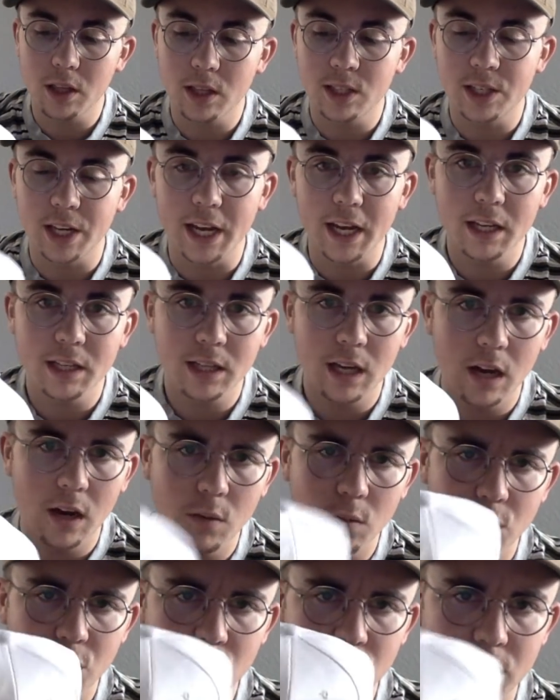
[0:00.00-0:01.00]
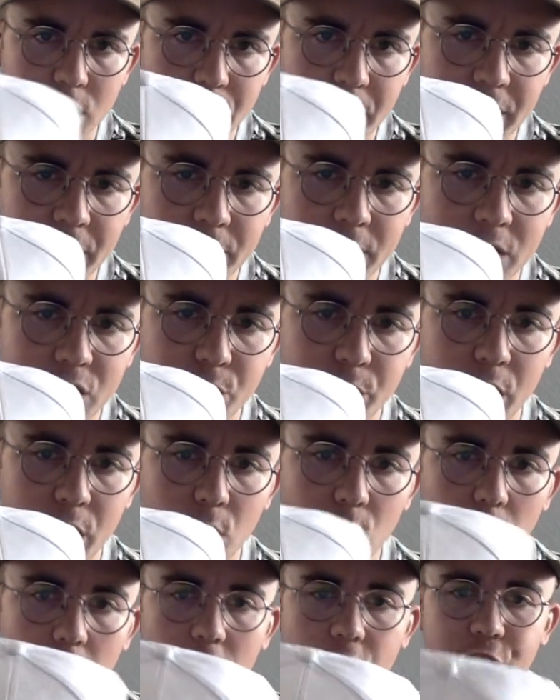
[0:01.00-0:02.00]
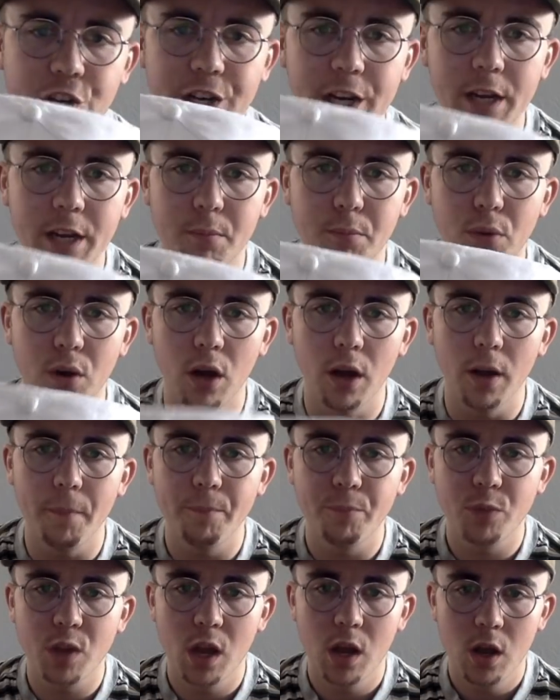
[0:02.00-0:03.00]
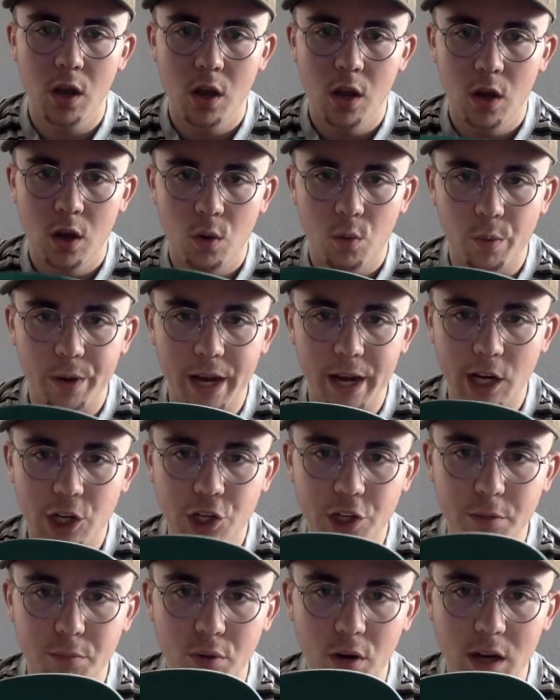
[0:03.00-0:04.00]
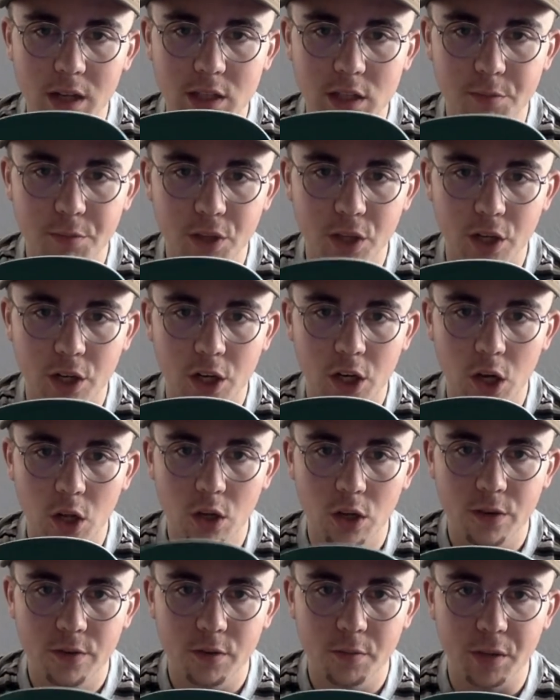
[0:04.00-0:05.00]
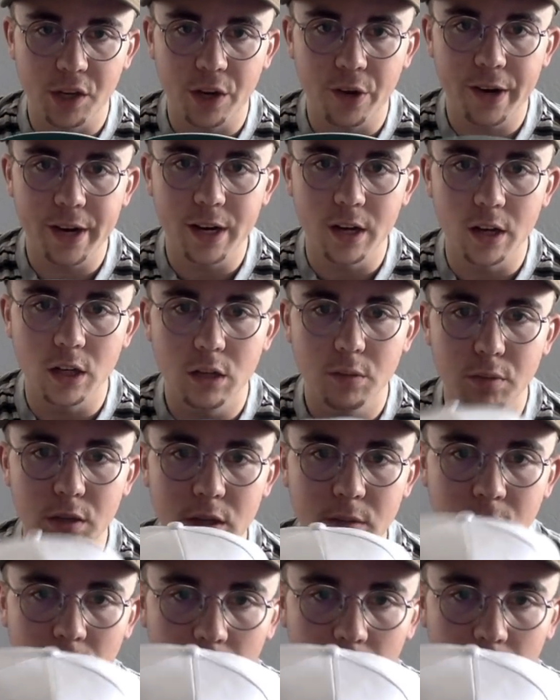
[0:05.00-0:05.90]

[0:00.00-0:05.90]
the stains out, which was the main reason we were washing it, but we actually brought some of the color from the green underbrim